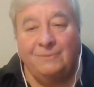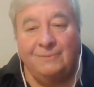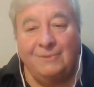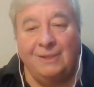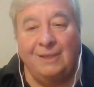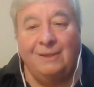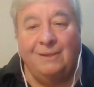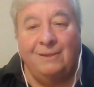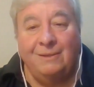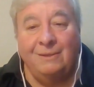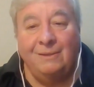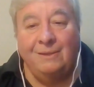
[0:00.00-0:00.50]

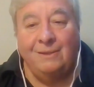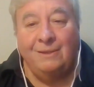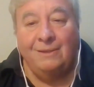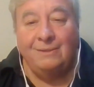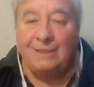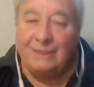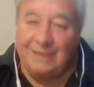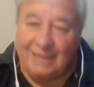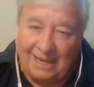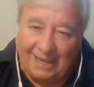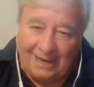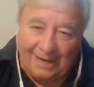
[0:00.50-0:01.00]
Yeah.
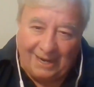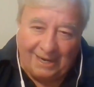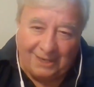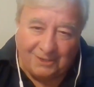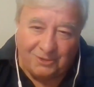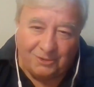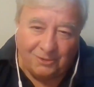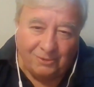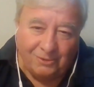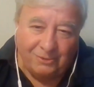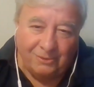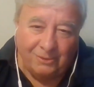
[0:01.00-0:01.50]
Did that
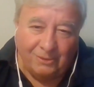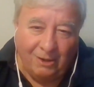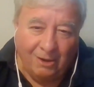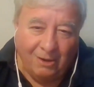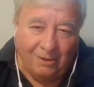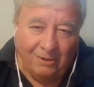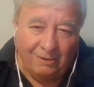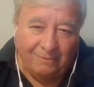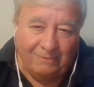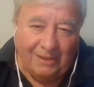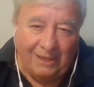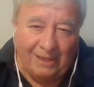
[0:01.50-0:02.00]
answer
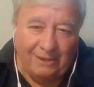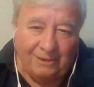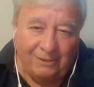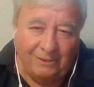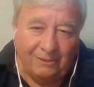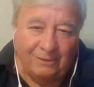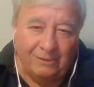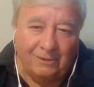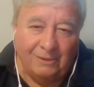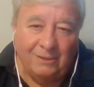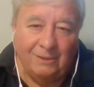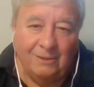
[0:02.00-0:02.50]
all of that,
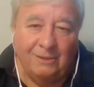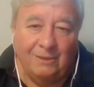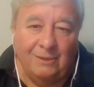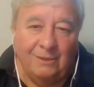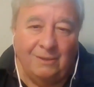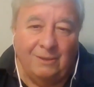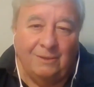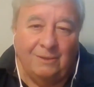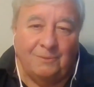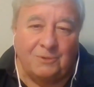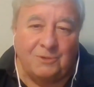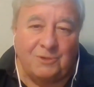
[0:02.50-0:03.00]
or
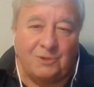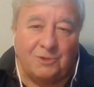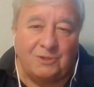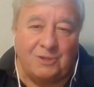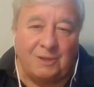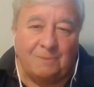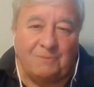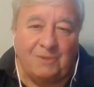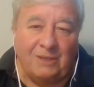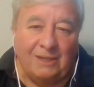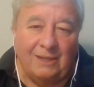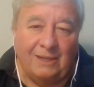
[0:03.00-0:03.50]
was there
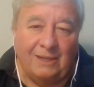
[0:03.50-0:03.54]
something